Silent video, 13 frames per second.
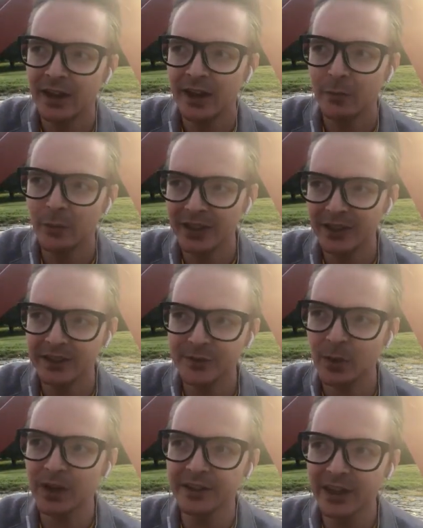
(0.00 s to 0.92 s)
play
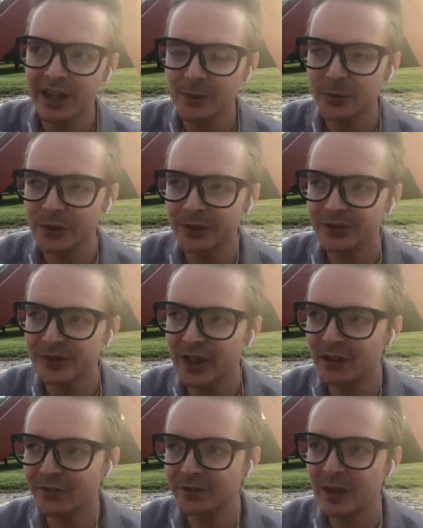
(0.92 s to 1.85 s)
these mind games with
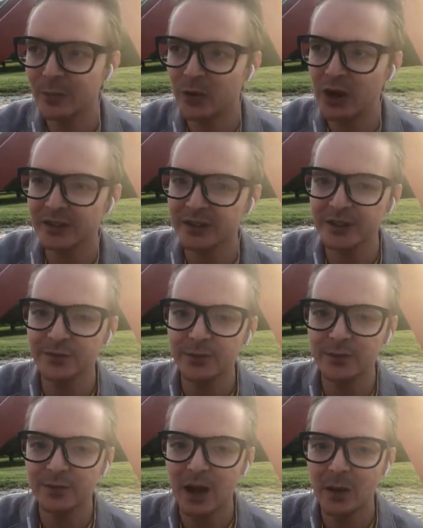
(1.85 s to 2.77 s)
yourself and
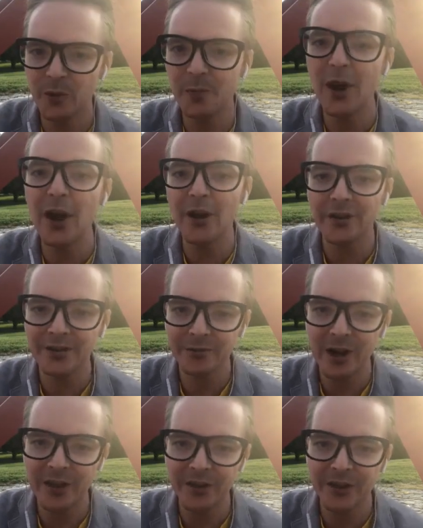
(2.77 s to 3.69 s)
prepare
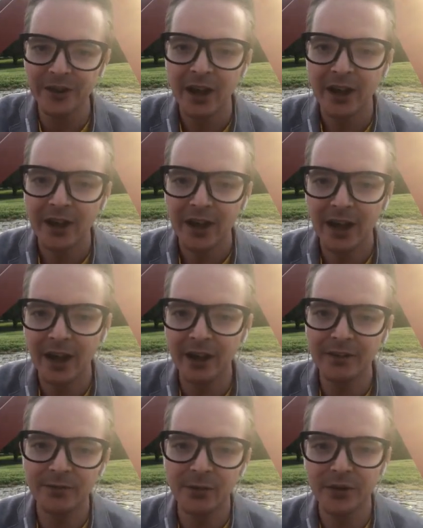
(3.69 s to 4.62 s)
rather
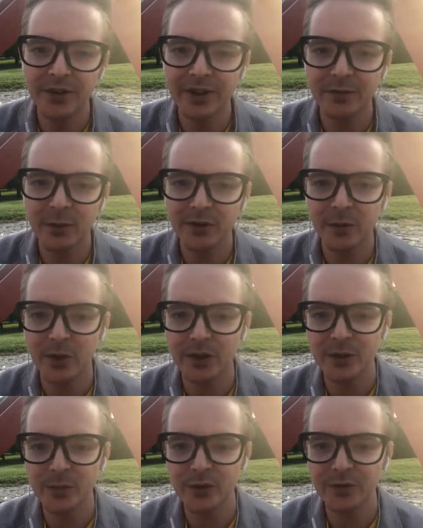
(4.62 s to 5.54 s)
for the
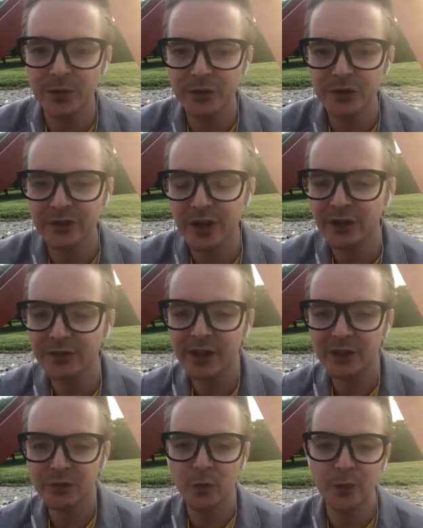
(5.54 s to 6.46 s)
possible future, kind of
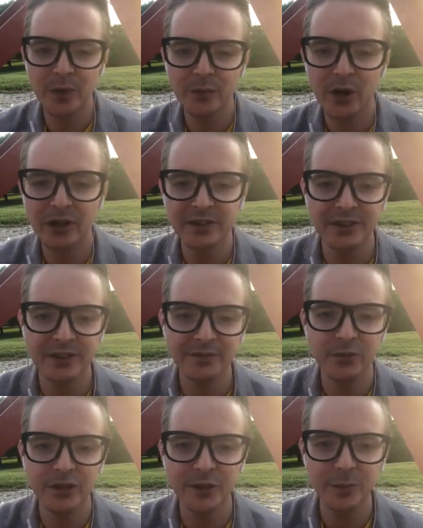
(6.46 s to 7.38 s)
like you would be practicing
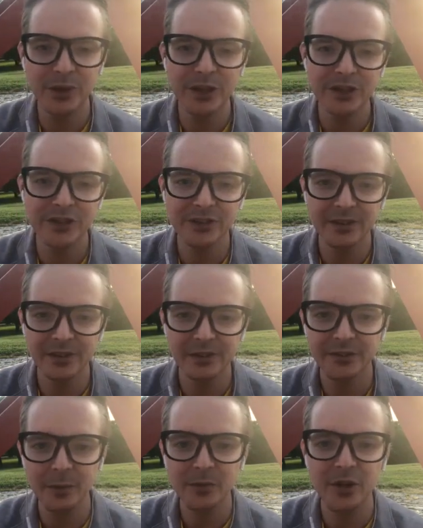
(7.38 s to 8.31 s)
for a speech
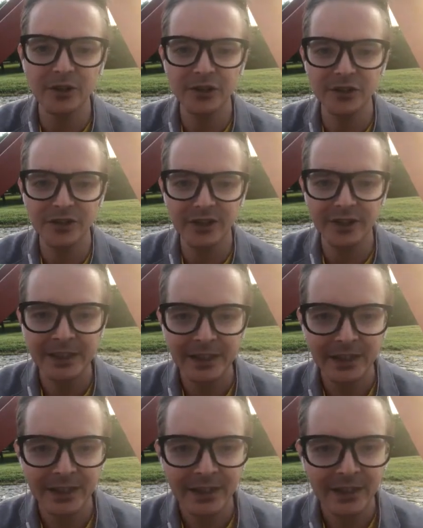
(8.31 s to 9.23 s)
subconsciously.
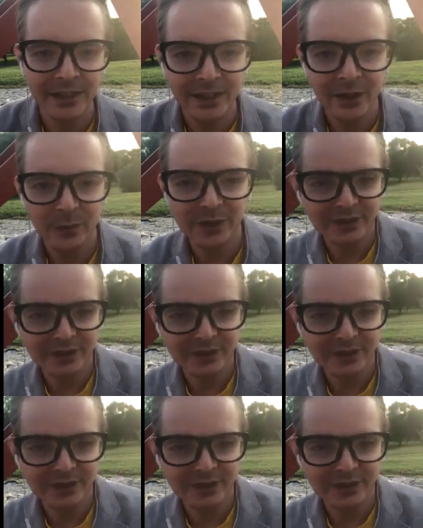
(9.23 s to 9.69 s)
But